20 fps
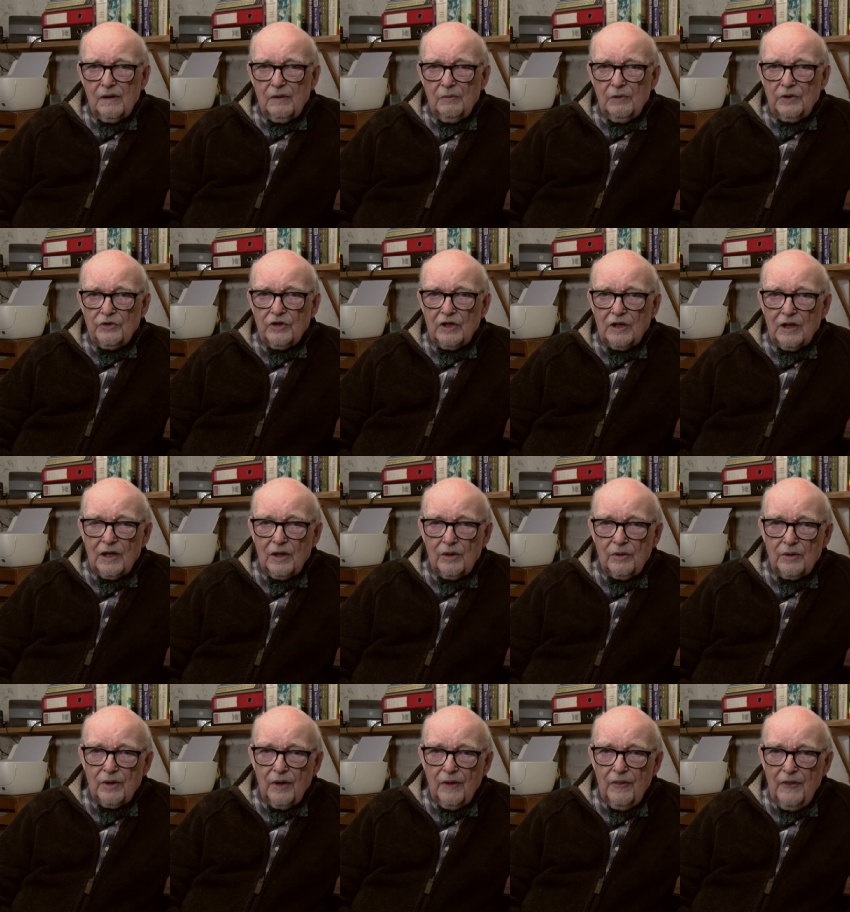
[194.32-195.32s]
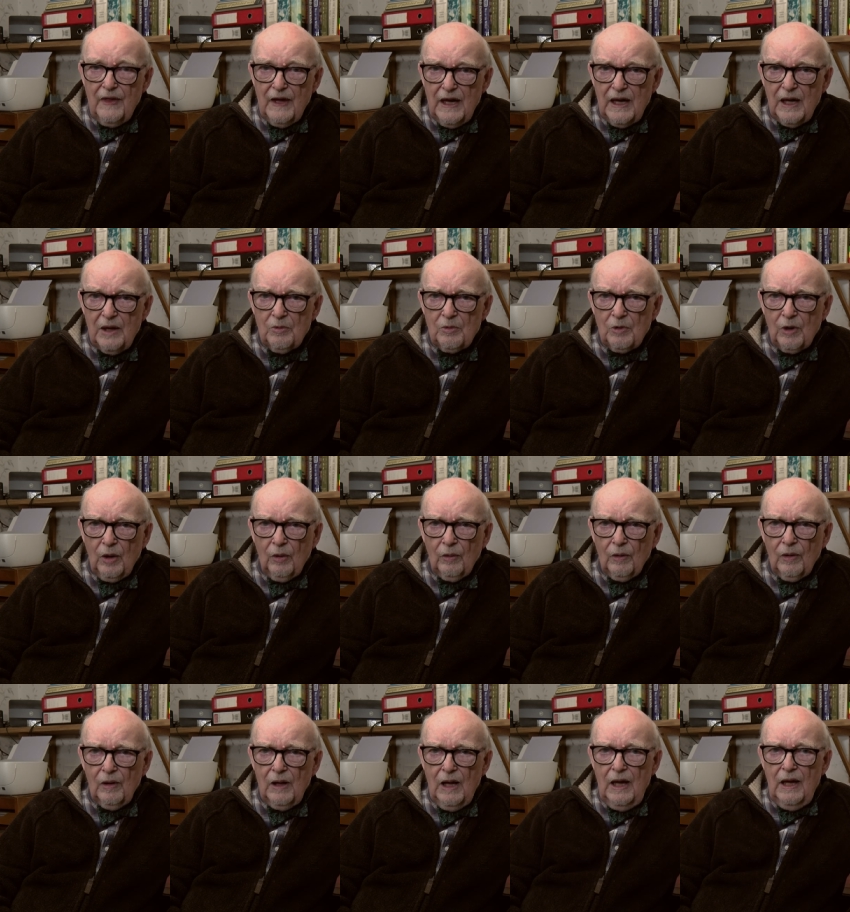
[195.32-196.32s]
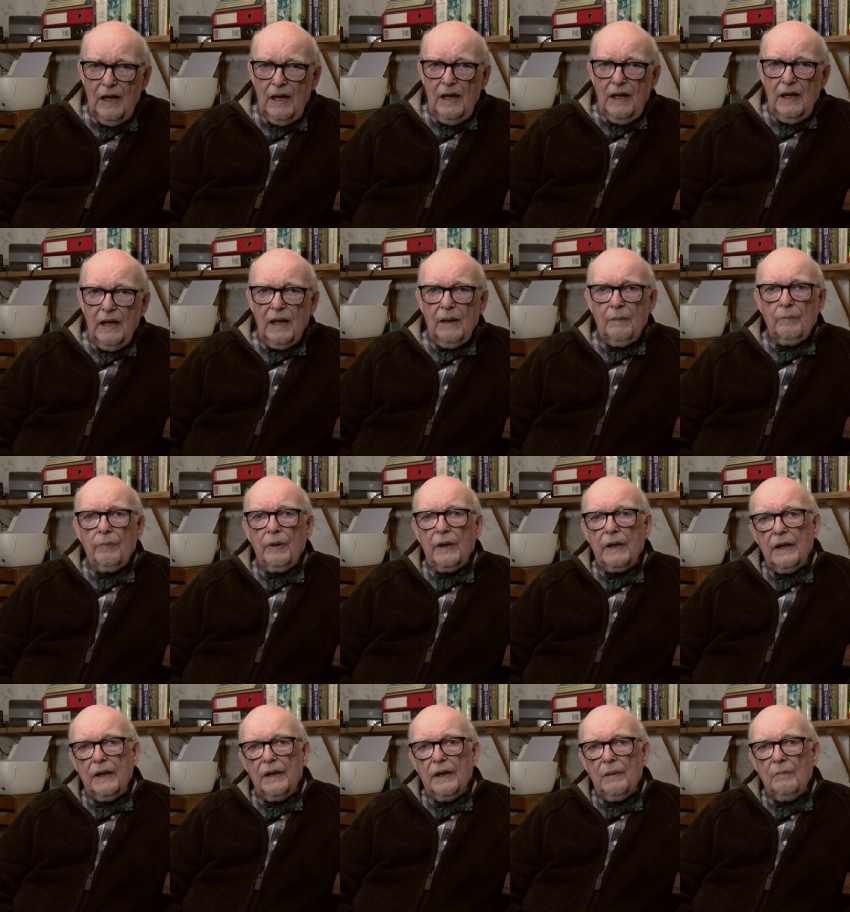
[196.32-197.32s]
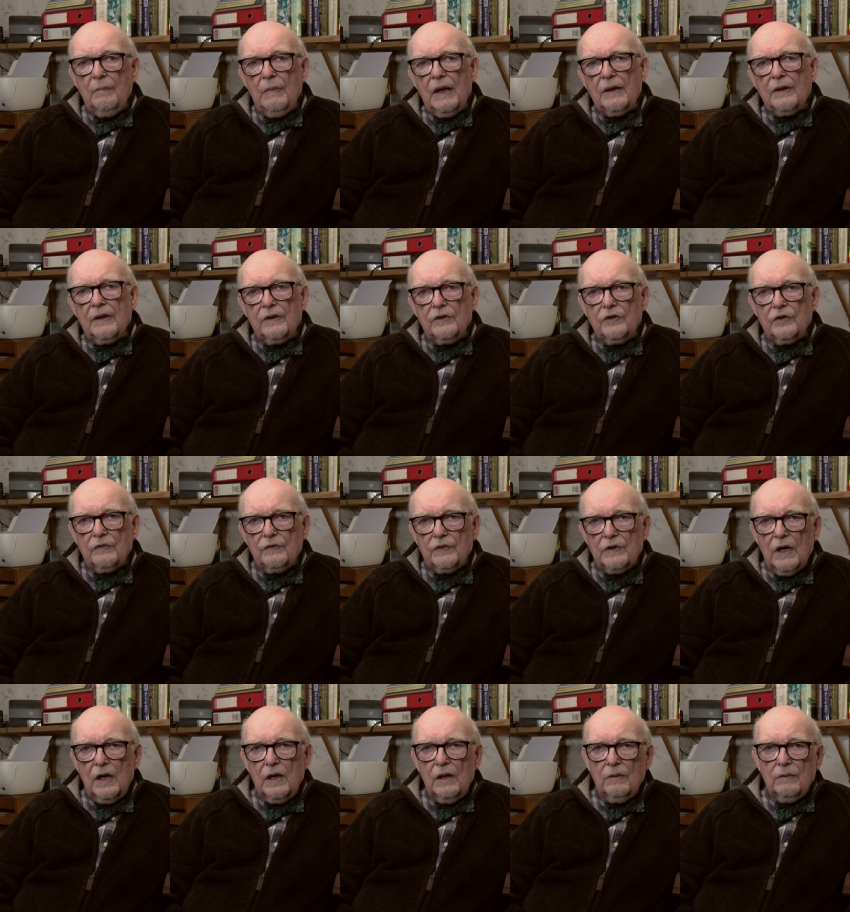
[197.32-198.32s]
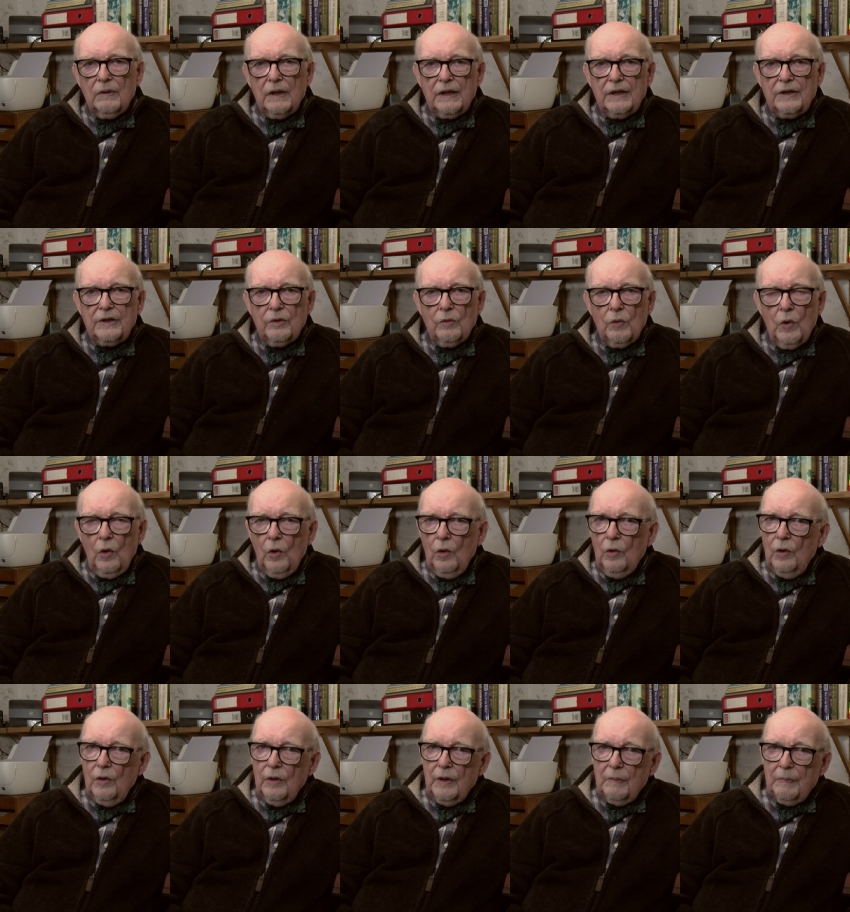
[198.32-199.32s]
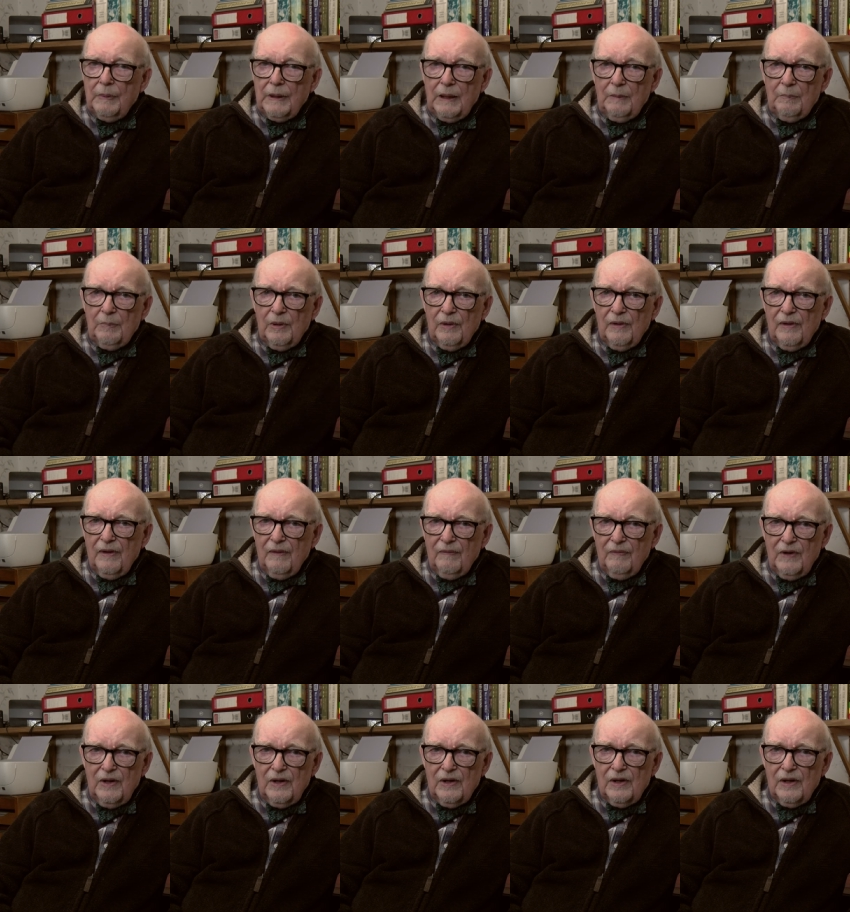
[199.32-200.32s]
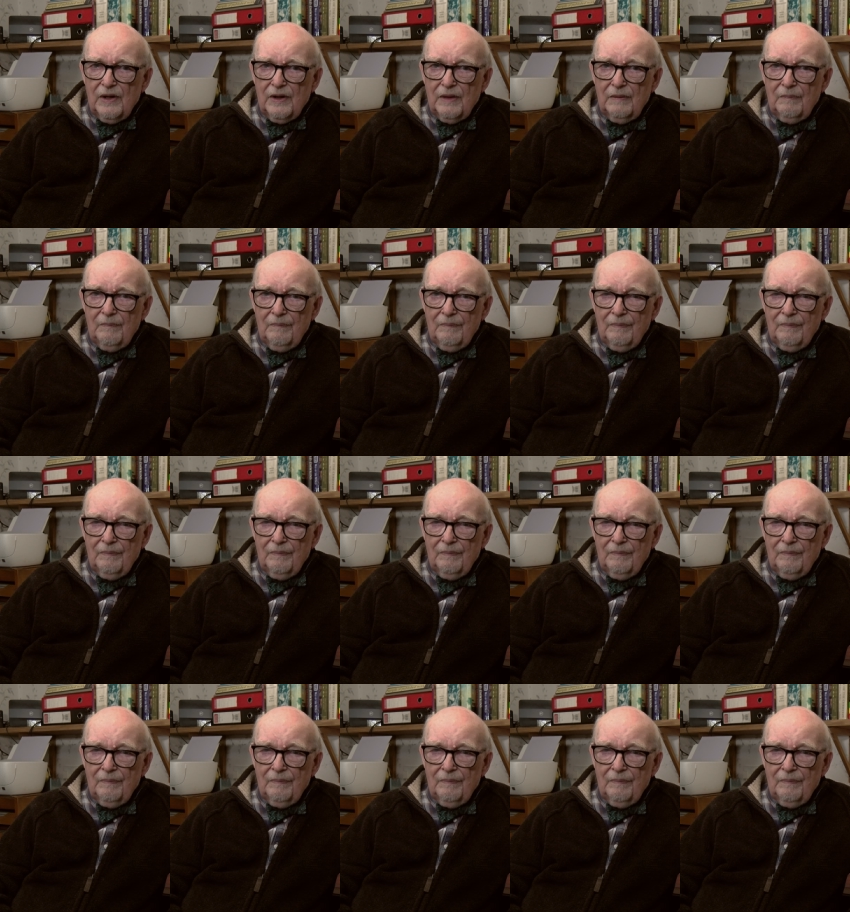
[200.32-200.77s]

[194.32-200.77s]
which included their role in bringing the message of Yahweh to all the peoples of the earth.